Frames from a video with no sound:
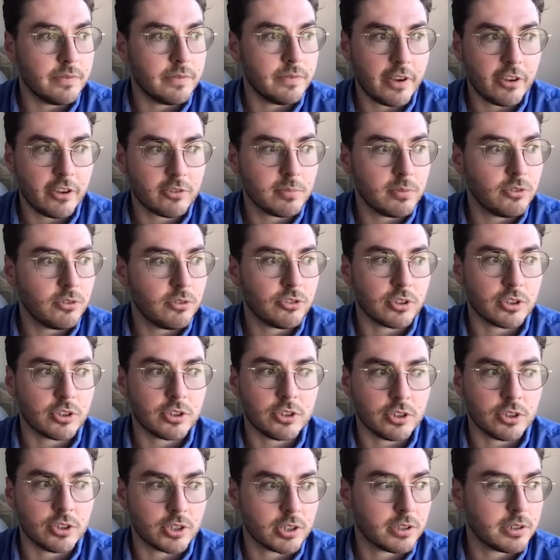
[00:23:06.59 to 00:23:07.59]
investment
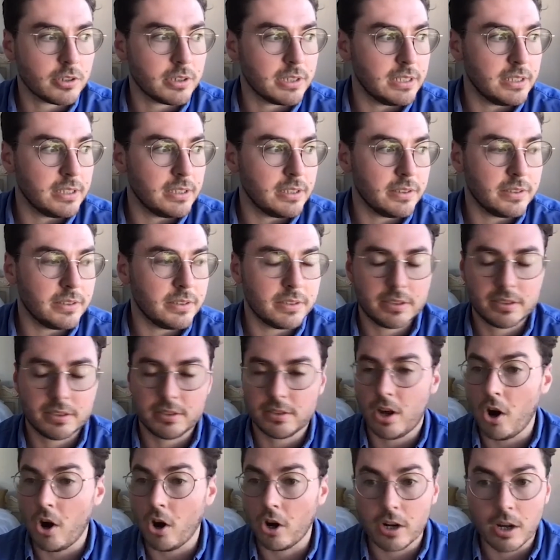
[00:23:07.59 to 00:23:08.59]
secure
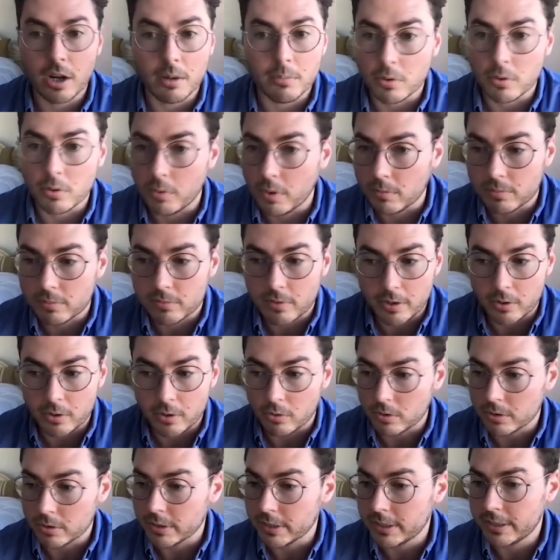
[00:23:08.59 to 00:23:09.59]
is our number one
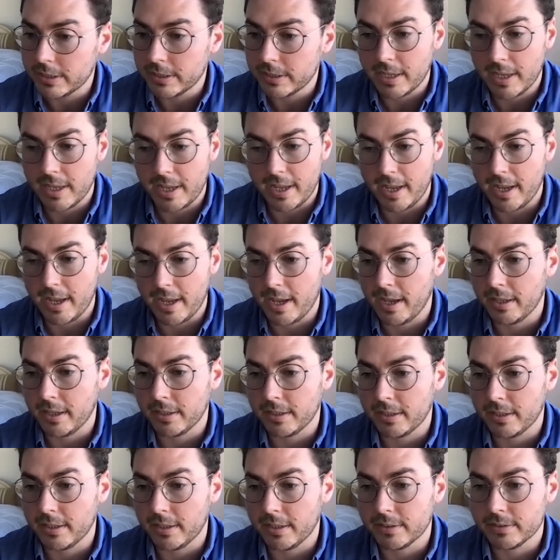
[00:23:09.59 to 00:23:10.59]
priority,
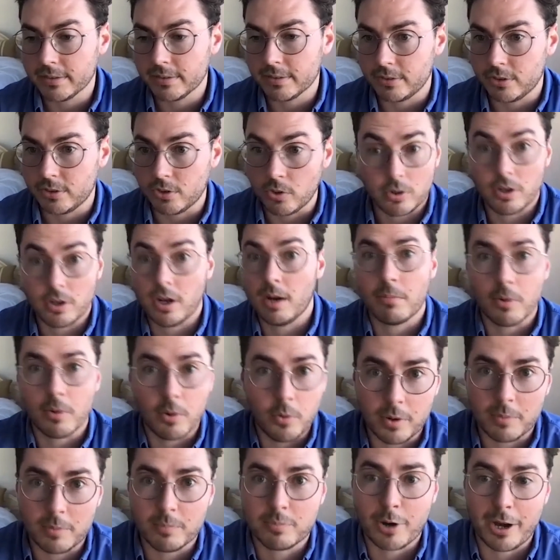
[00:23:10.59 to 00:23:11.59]
and your number
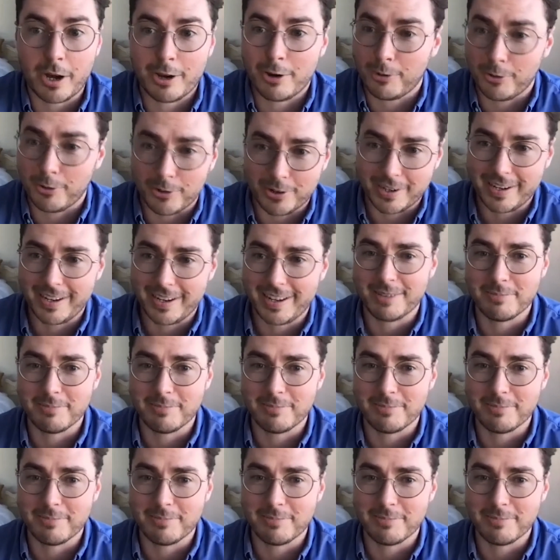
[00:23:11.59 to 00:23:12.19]
one priority.